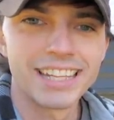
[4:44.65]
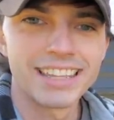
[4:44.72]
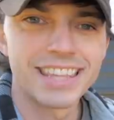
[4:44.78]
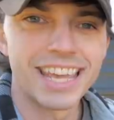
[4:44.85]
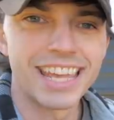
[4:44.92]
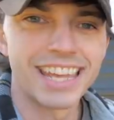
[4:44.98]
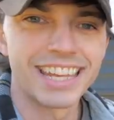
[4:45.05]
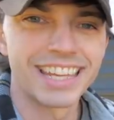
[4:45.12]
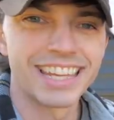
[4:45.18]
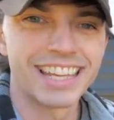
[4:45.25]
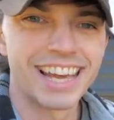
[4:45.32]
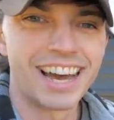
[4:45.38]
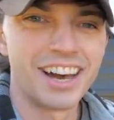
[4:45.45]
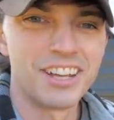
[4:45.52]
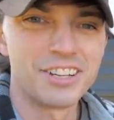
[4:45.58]
thing
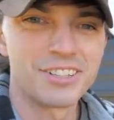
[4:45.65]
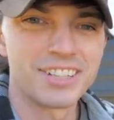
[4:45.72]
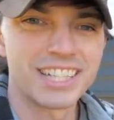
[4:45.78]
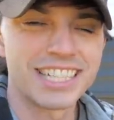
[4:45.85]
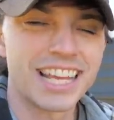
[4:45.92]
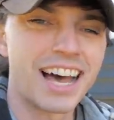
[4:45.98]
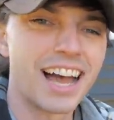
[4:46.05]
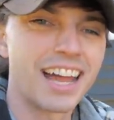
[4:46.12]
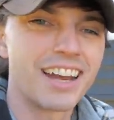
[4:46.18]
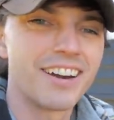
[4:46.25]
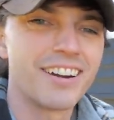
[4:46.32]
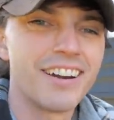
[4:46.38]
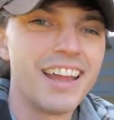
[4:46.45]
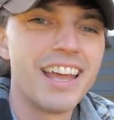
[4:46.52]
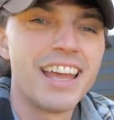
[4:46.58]
under the
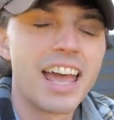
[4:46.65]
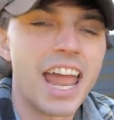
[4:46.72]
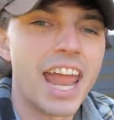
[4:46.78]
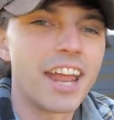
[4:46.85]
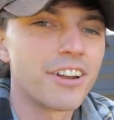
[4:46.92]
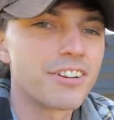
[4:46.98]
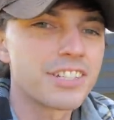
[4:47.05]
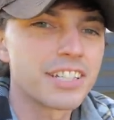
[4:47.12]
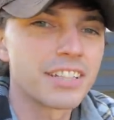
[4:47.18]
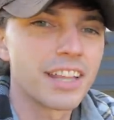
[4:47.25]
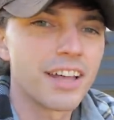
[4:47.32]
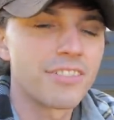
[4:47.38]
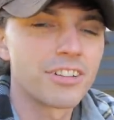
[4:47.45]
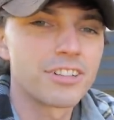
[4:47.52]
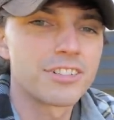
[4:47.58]
tire. Anderson
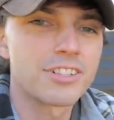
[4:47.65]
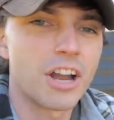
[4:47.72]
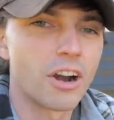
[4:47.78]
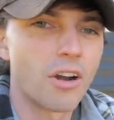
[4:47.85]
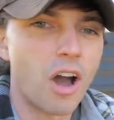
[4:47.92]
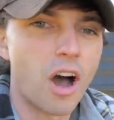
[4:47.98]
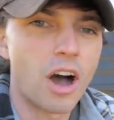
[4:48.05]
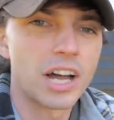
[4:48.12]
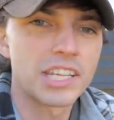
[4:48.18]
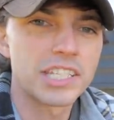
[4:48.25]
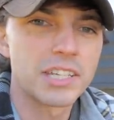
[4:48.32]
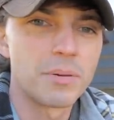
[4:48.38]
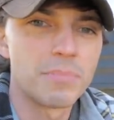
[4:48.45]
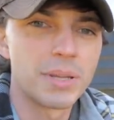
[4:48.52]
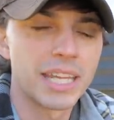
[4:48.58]
levelers are
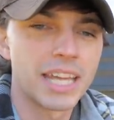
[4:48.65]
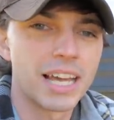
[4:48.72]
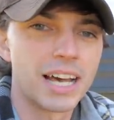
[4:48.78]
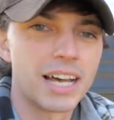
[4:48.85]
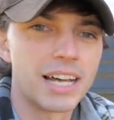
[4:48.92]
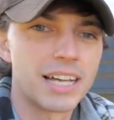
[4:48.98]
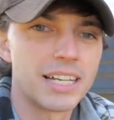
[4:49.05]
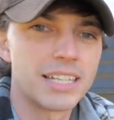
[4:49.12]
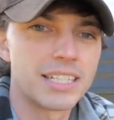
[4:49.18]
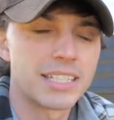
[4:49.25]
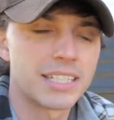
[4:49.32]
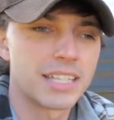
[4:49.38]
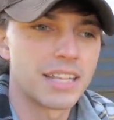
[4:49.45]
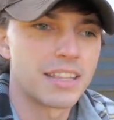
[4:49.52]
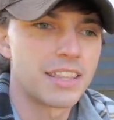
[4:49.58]
awesome
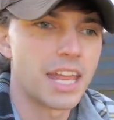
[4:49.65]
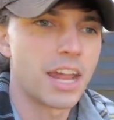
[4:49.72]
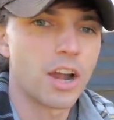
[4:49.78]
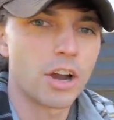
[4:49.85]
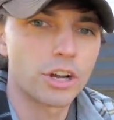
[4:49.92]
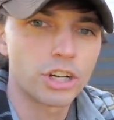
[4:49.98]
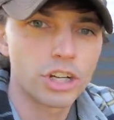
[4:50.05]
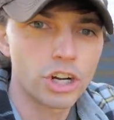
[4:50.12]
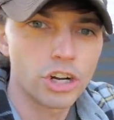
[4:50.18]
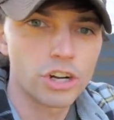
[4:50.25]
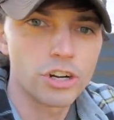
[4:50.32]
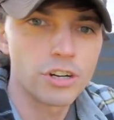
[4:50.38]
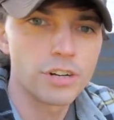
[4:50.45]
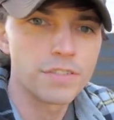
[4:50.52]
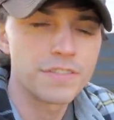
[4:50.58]
because they are
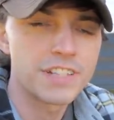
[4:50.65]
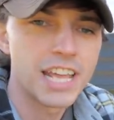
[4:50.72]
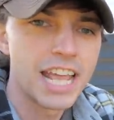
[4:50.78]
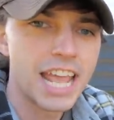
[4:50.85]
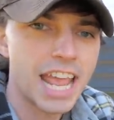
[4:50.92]
curved